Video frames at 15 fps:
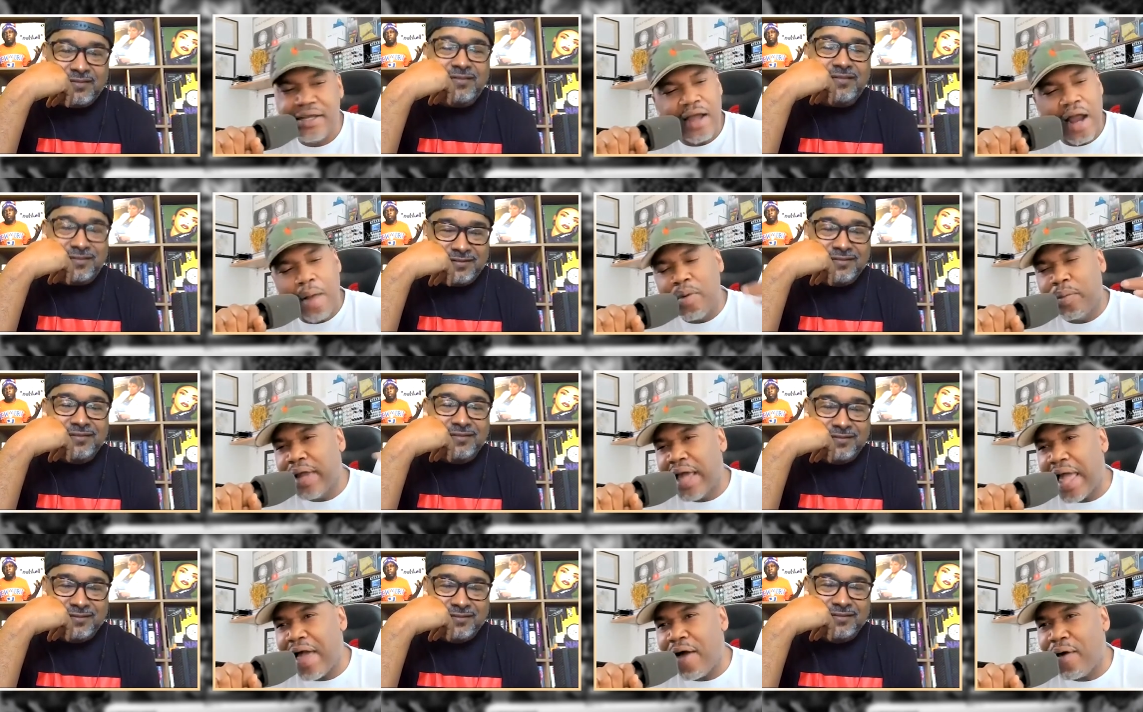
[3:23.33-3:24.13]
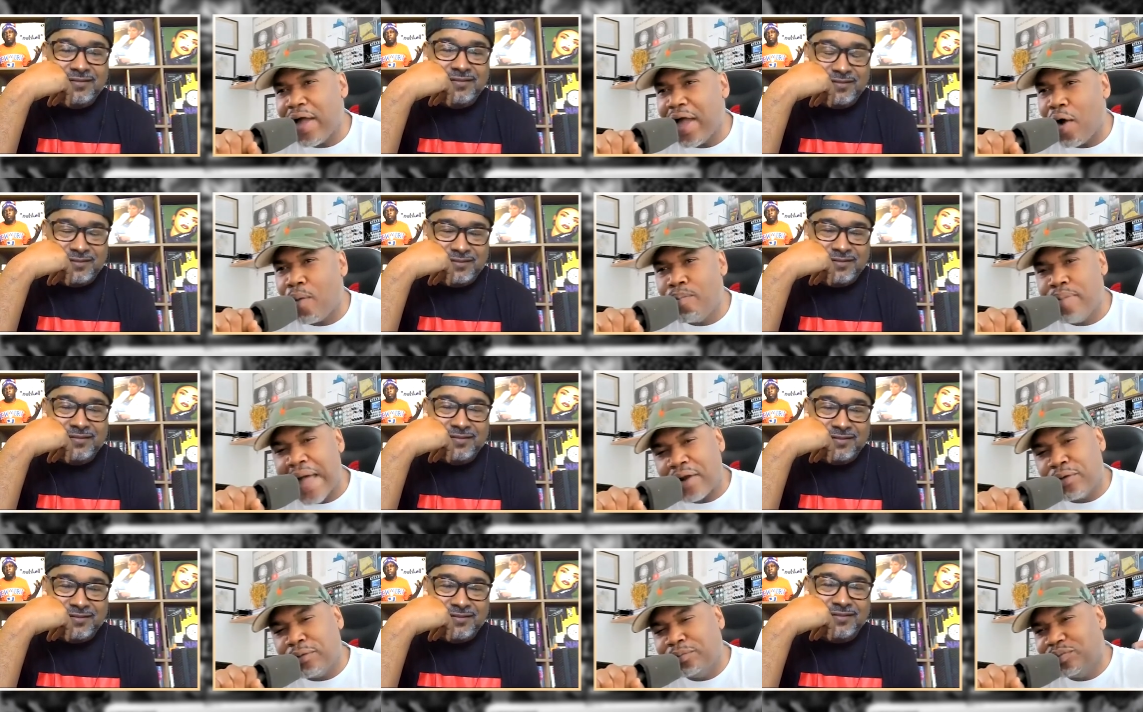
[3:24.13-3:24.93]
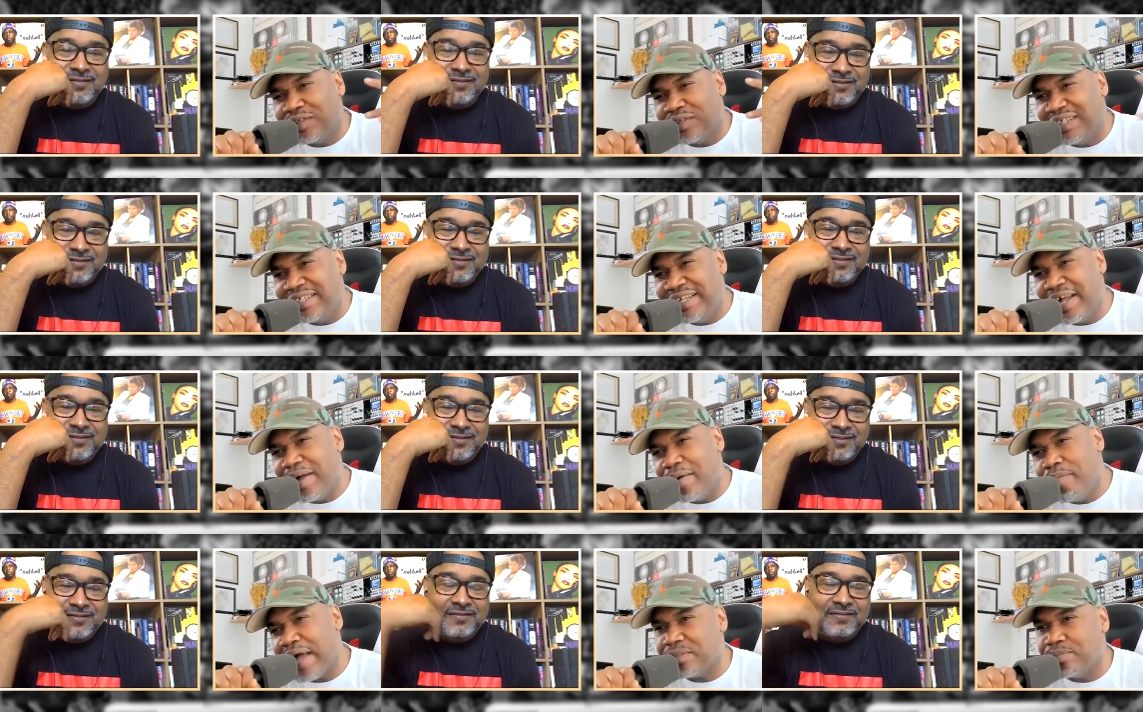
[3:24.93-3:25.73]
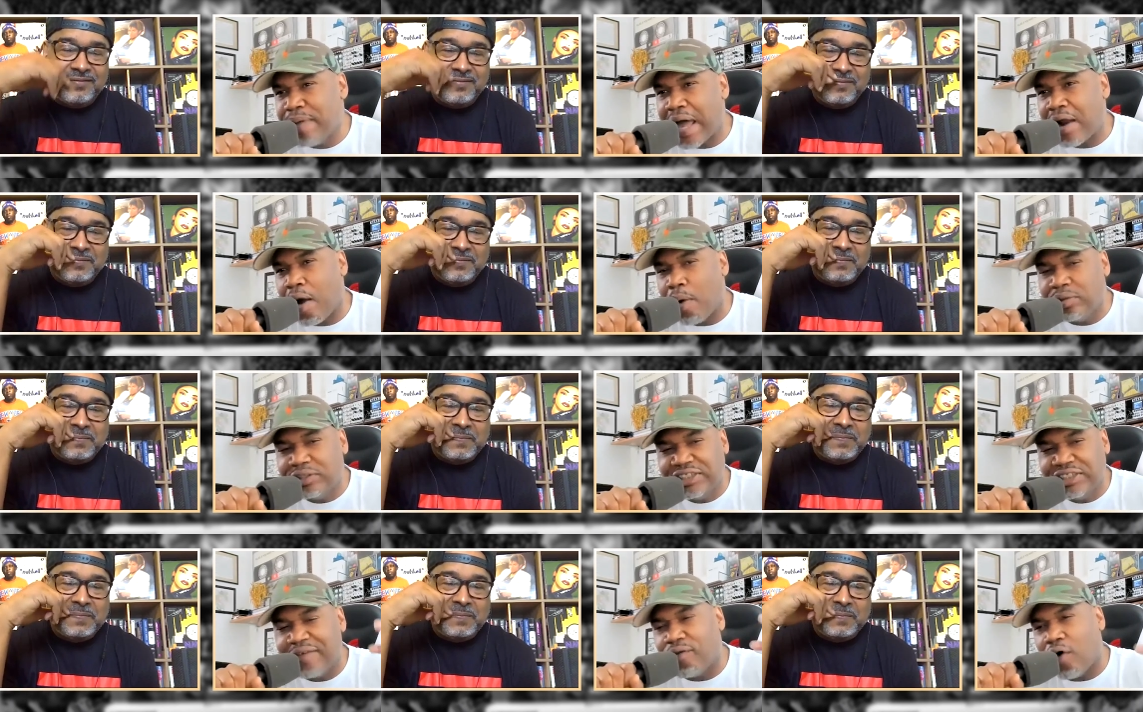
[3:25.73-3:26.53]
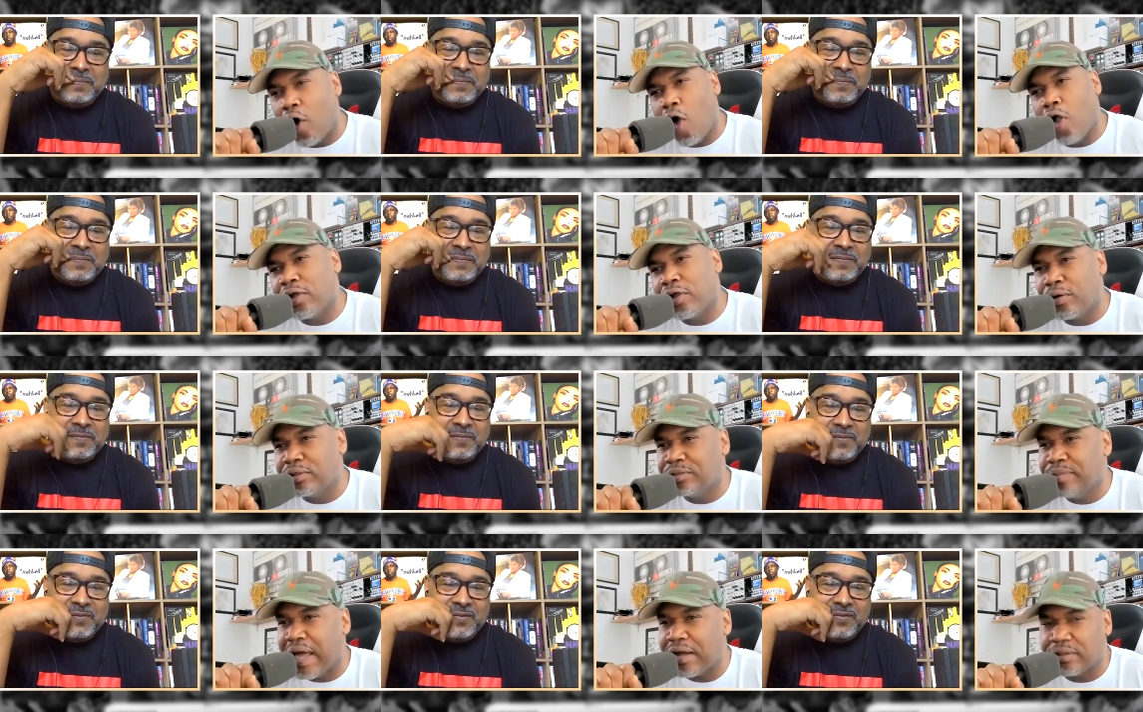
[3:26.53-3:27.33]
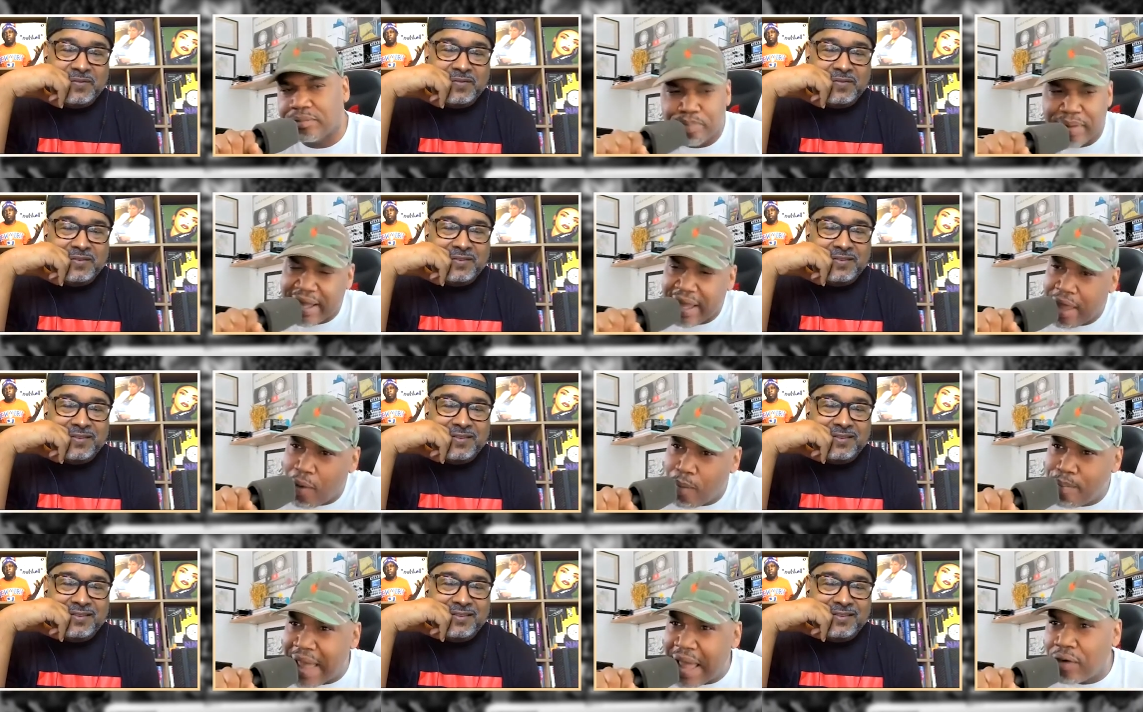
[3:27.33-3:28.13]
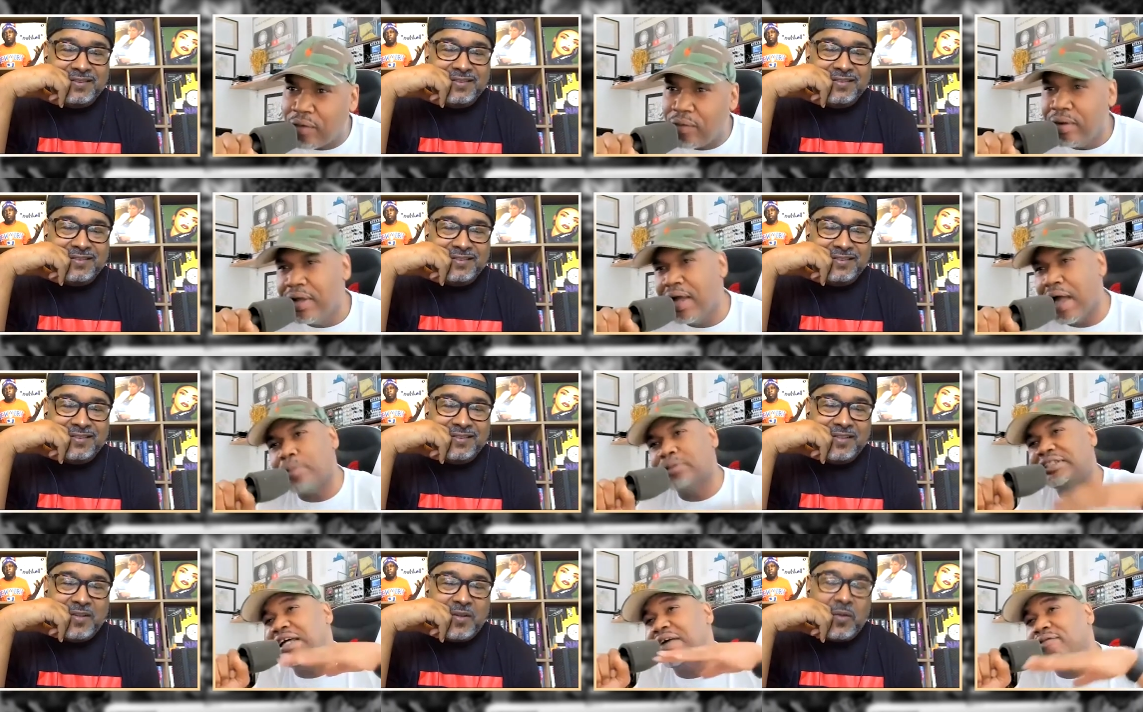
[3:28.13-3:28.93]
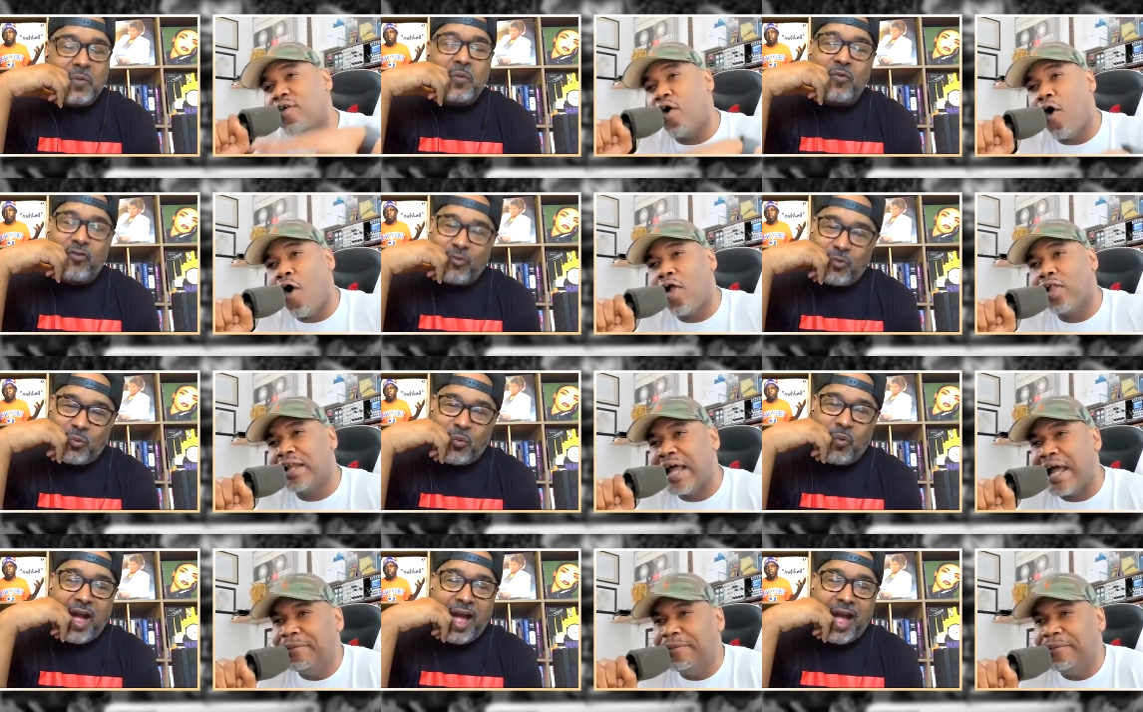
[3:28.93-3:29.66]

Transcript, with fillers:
Speaker 1: I remember the LL battle, the DMX battle. I was there for all of those battles. Big L battle. I was there for all of that.